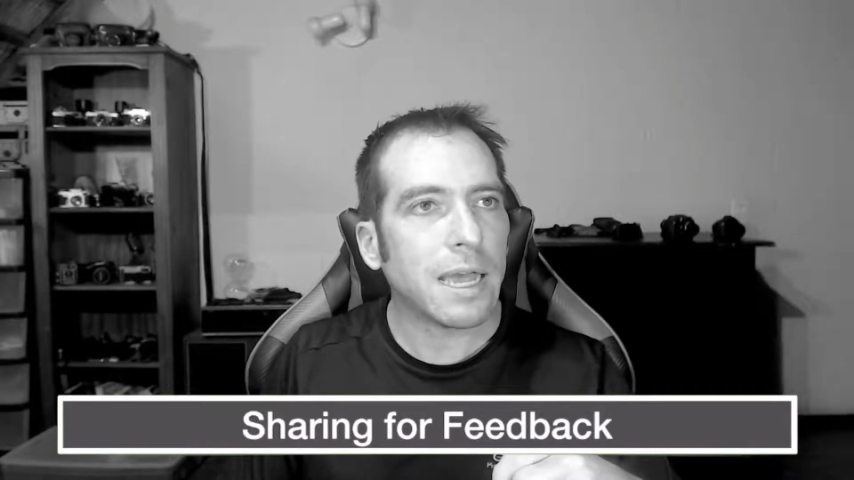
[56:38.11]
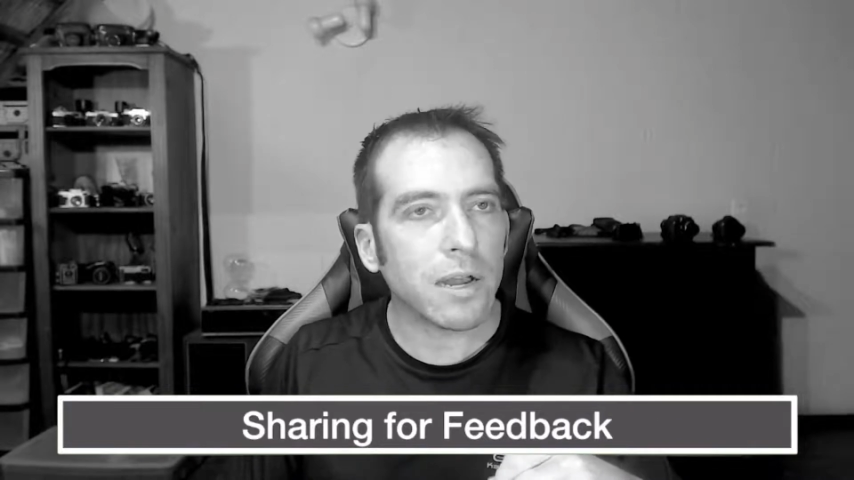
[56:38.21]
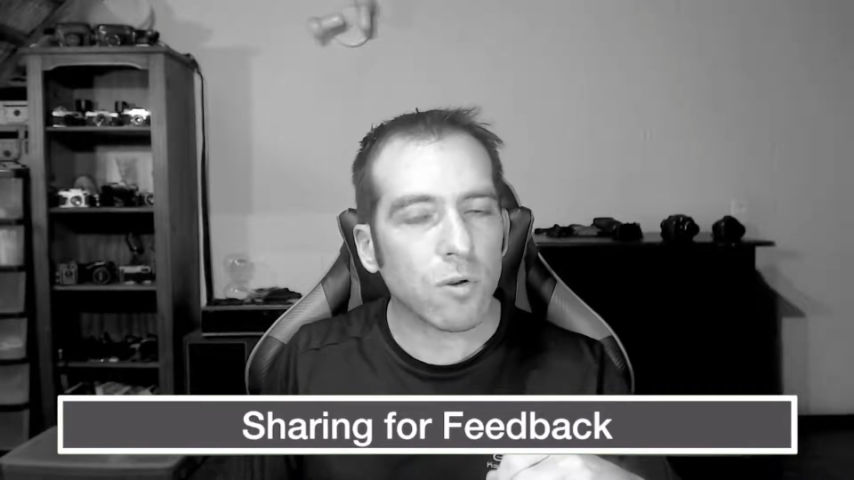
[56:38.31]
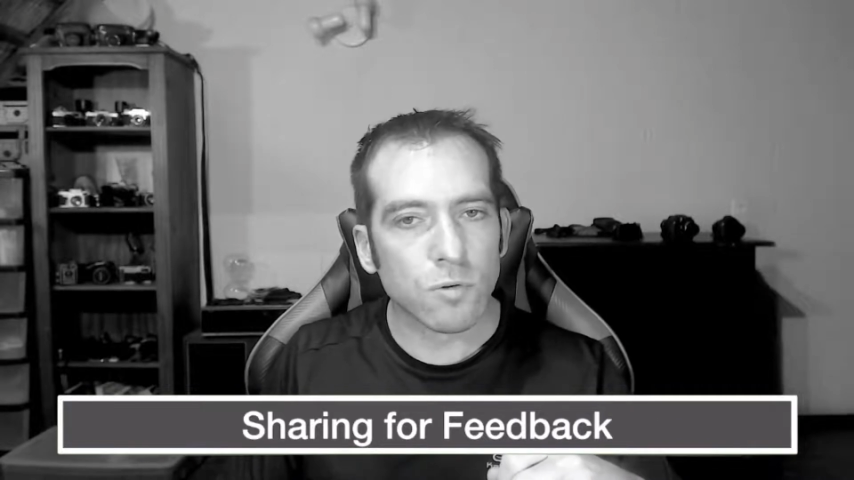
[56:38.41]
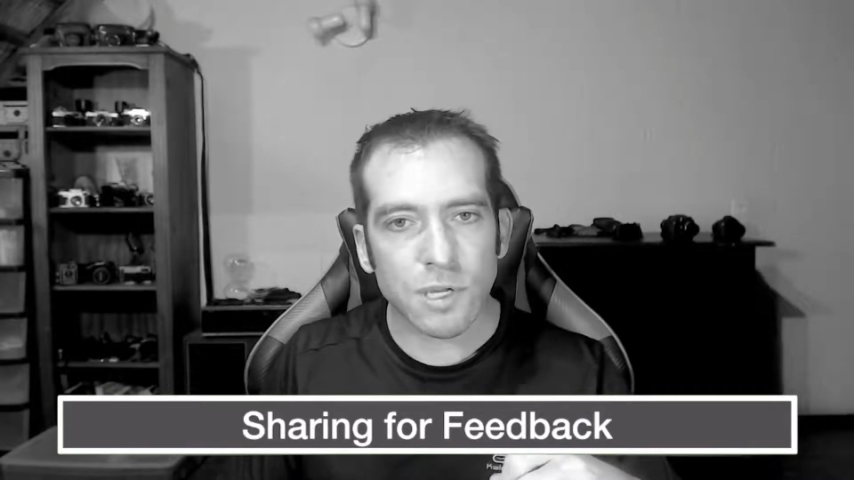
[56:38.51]

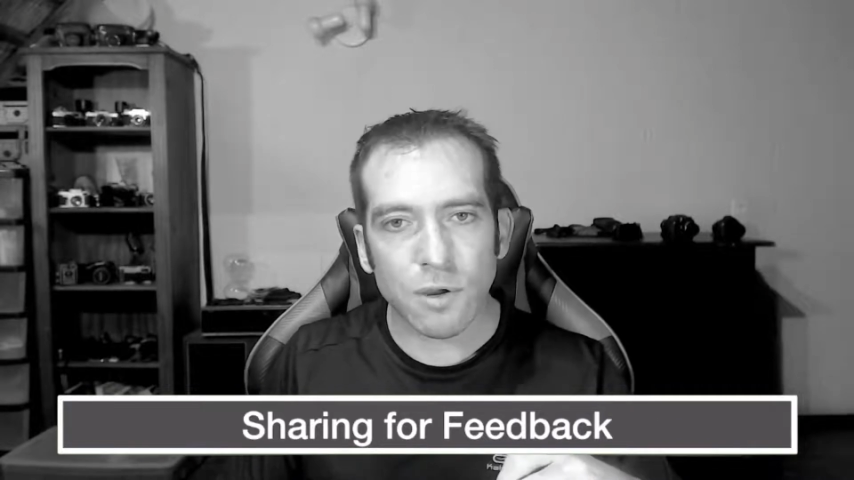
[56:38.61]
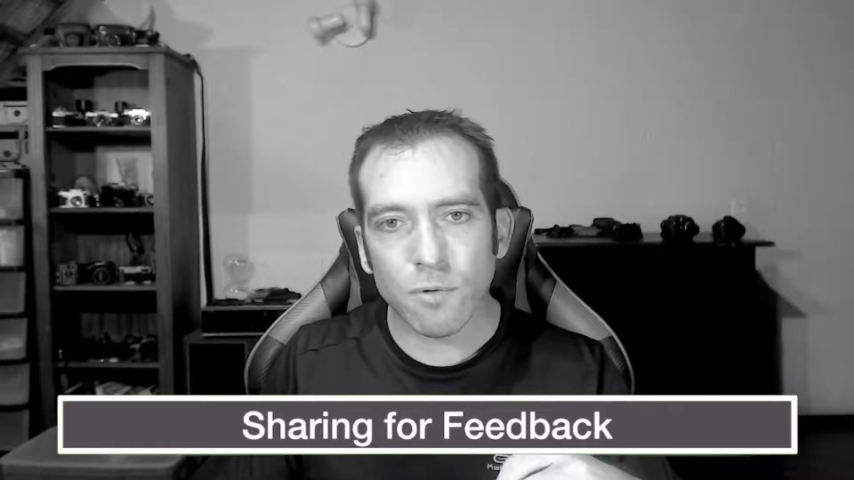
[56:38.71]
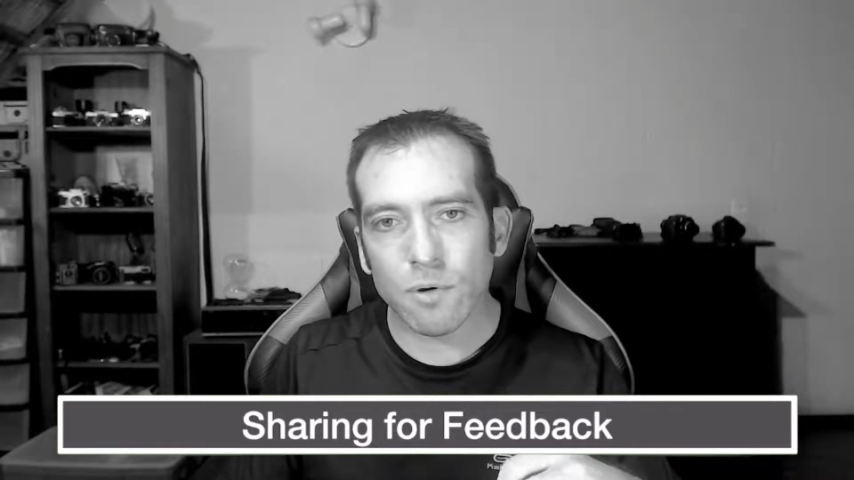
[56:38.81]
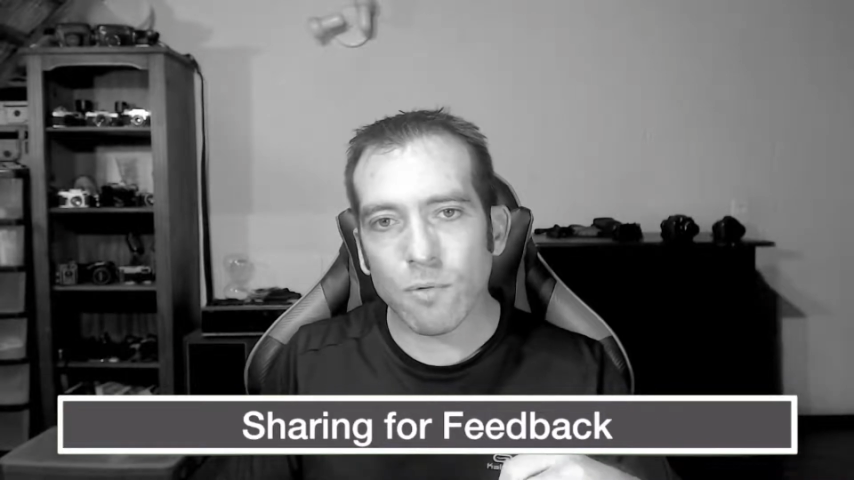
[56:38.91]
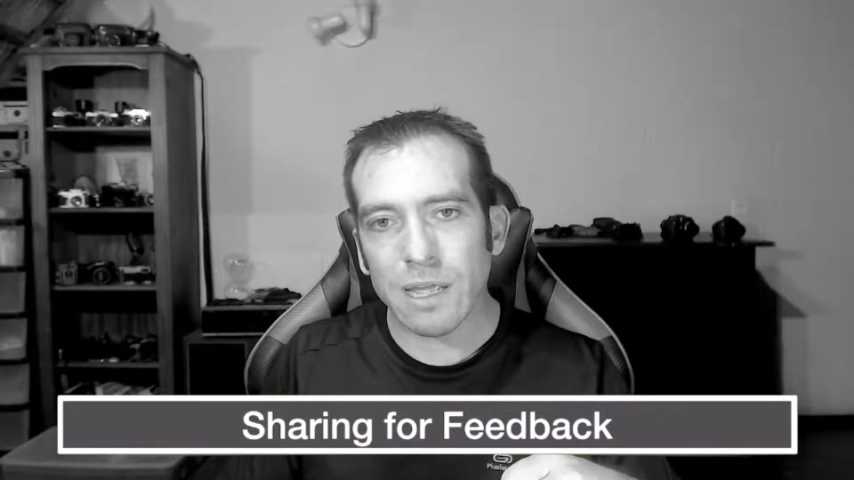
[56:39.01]
And
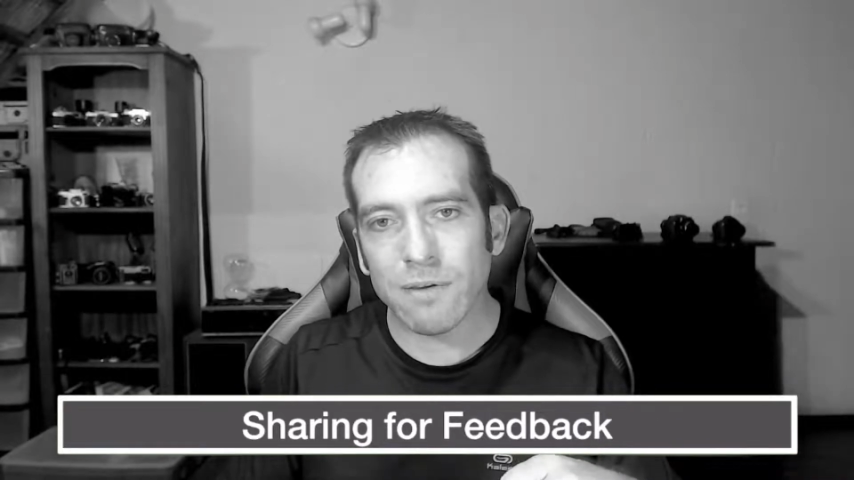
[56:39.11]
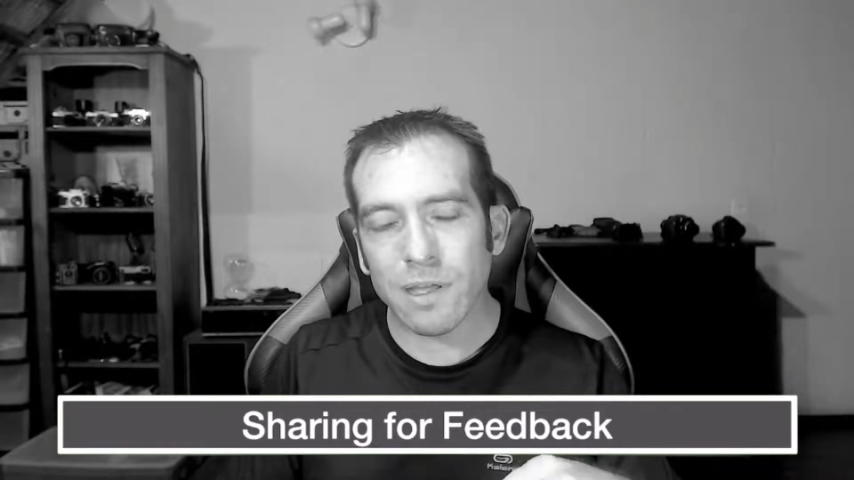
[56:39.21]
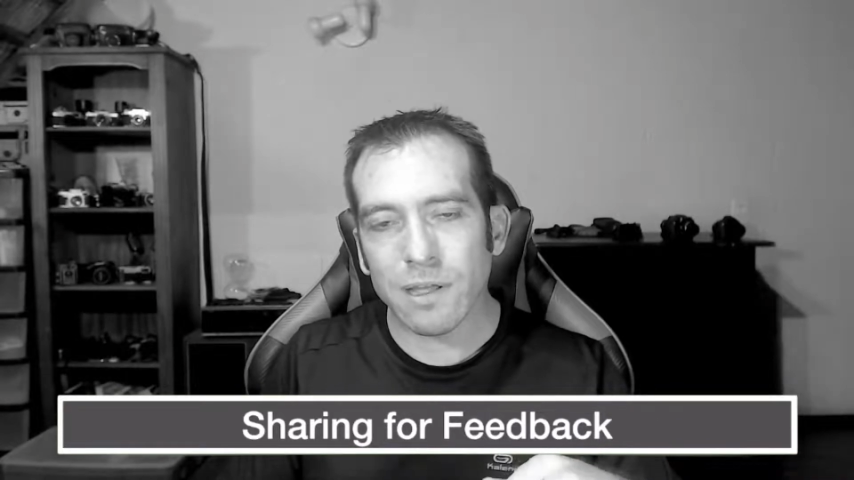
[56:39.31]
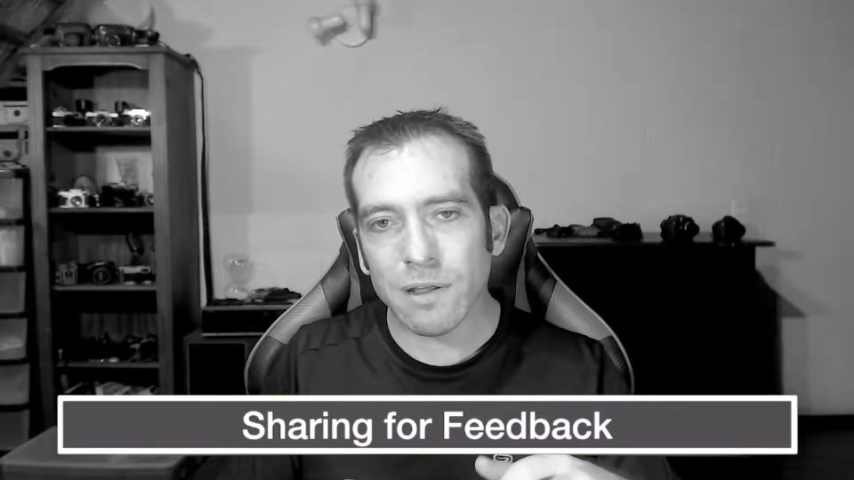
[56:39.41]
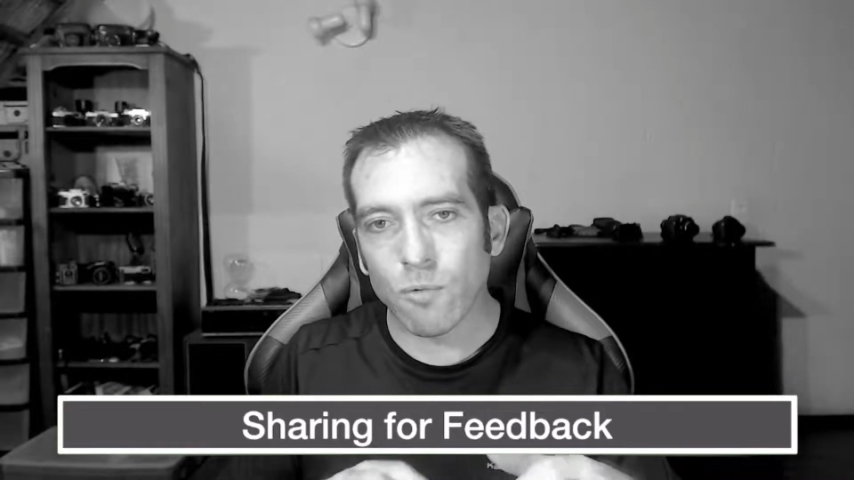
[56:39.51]
also
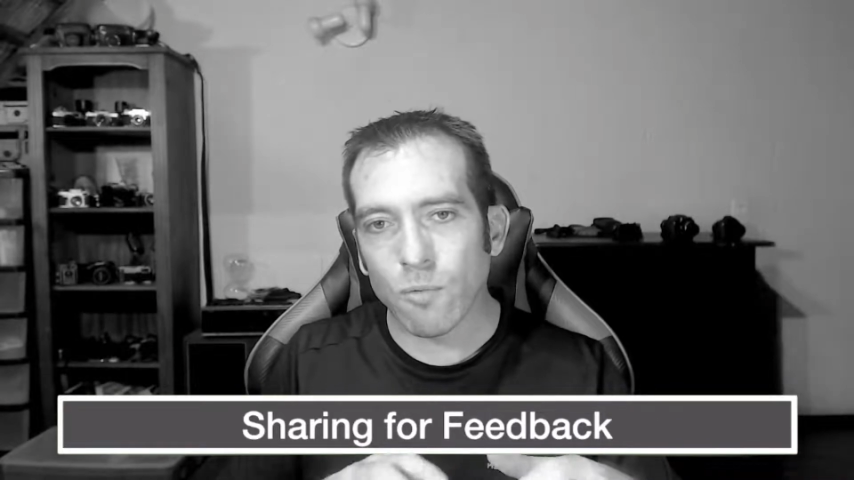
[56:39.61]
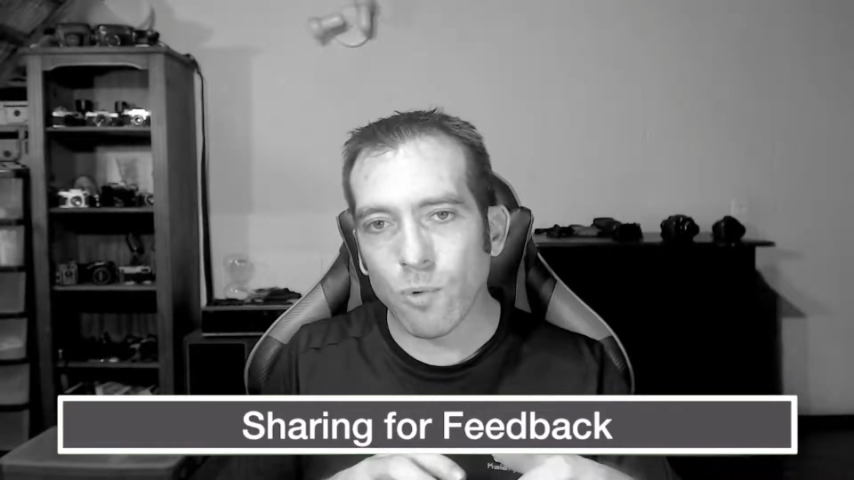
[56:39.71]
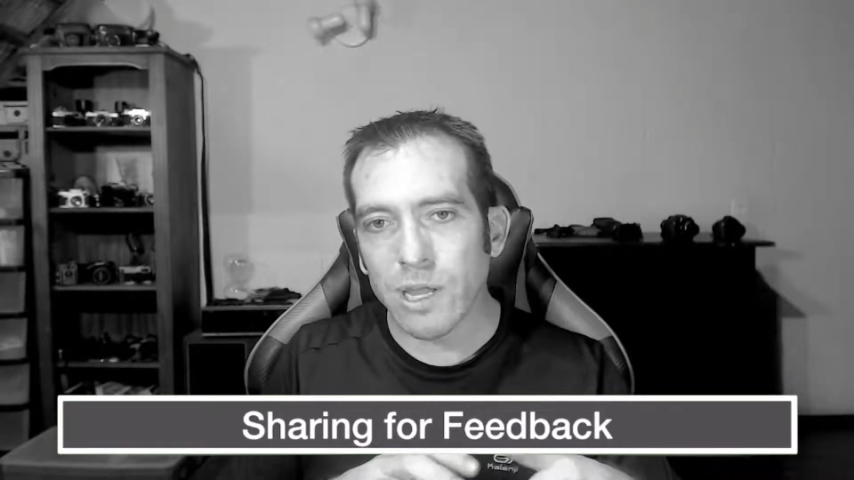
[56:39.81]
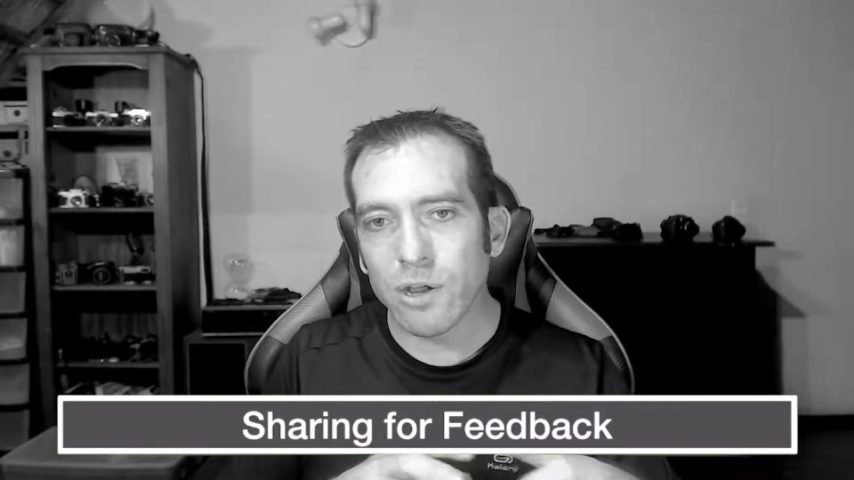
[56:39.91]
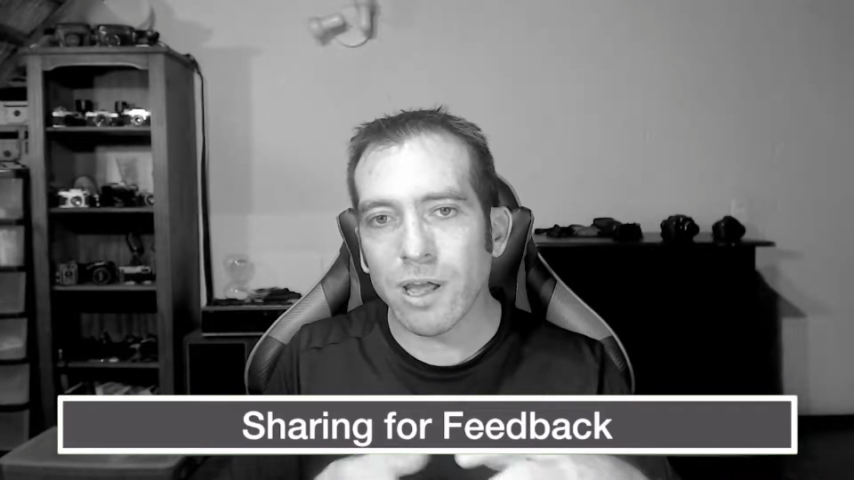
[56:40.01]

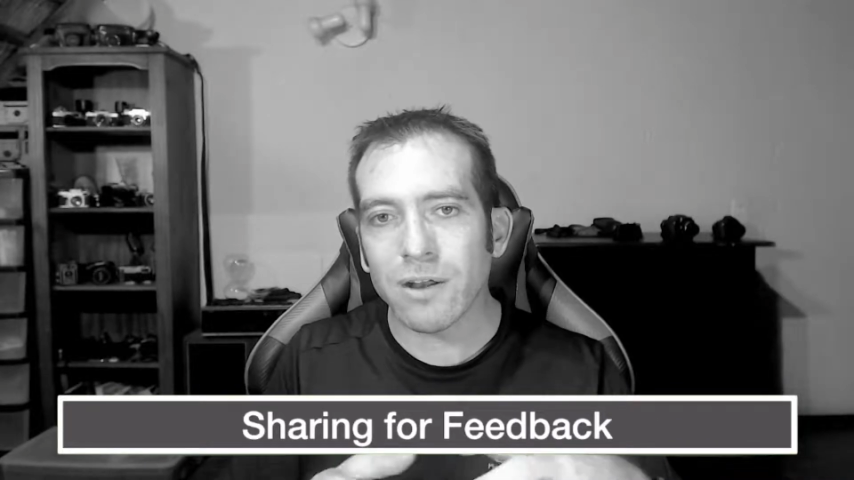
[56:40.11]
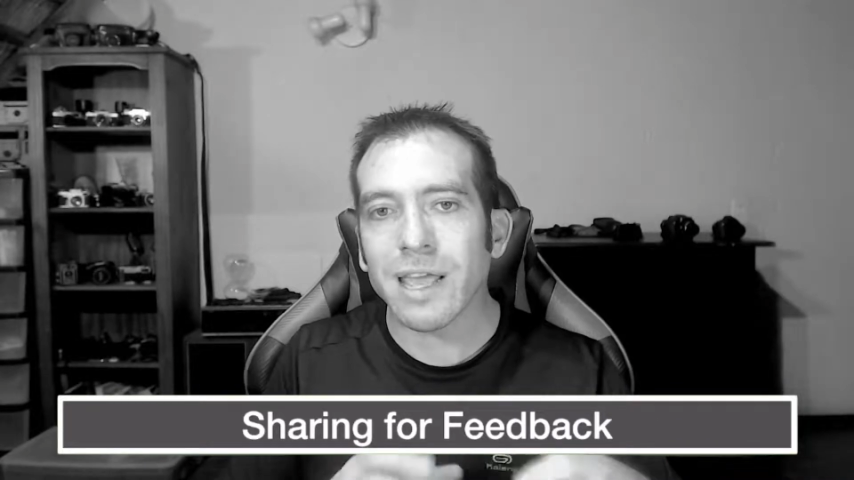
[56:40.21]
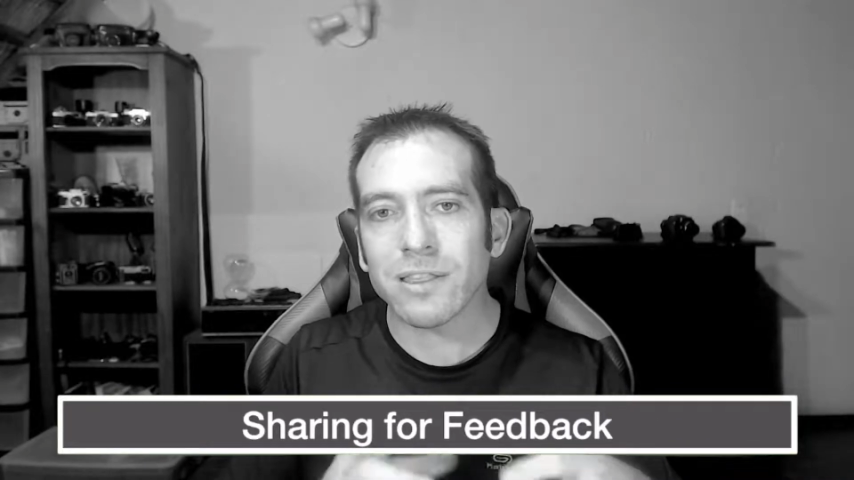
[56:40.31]
where you don't